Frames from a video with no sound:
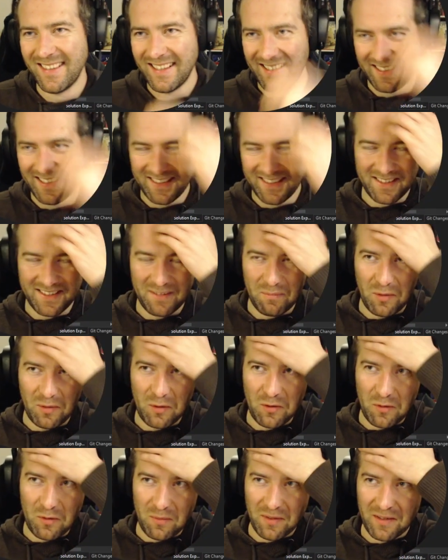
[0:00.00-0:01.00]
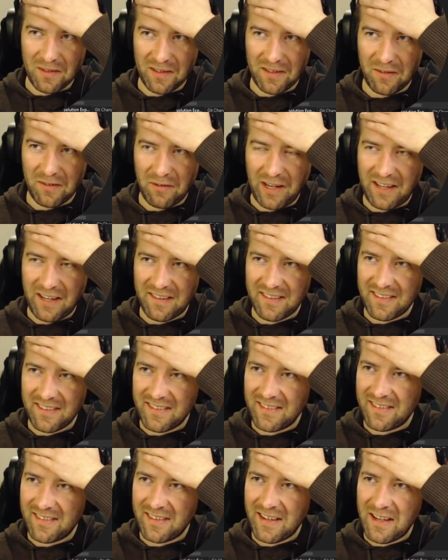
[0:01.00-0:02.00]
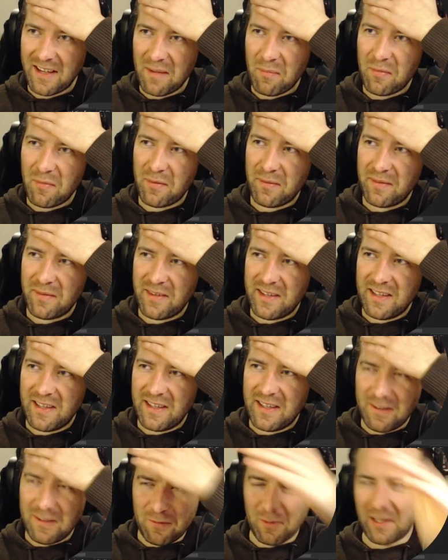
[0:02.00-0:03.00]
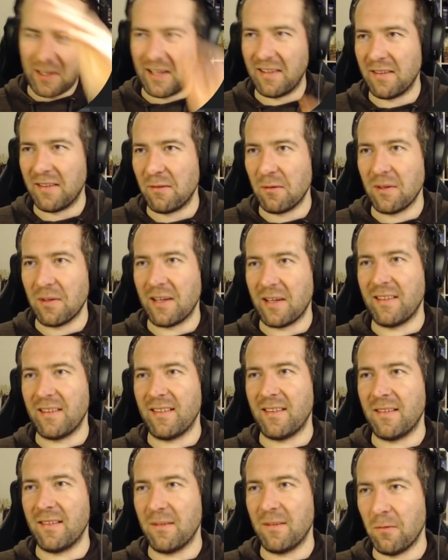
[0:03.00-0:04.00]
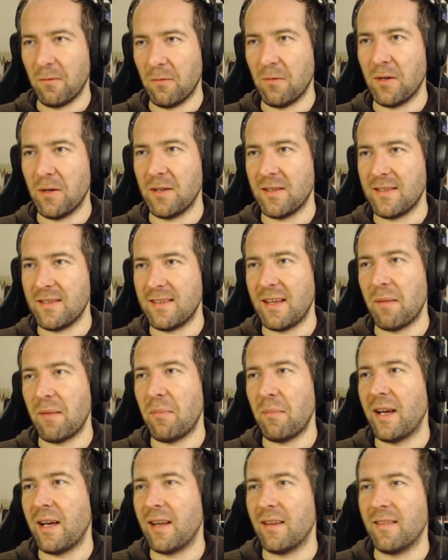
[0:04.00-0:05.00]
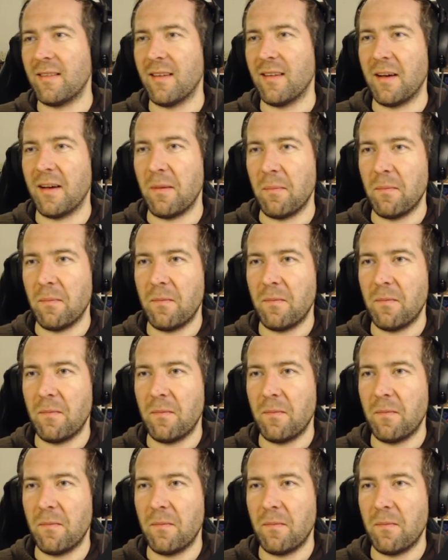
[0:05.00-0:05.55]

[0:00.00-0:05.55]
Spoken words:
It's an immutable record type. We'll get there, one step at a time.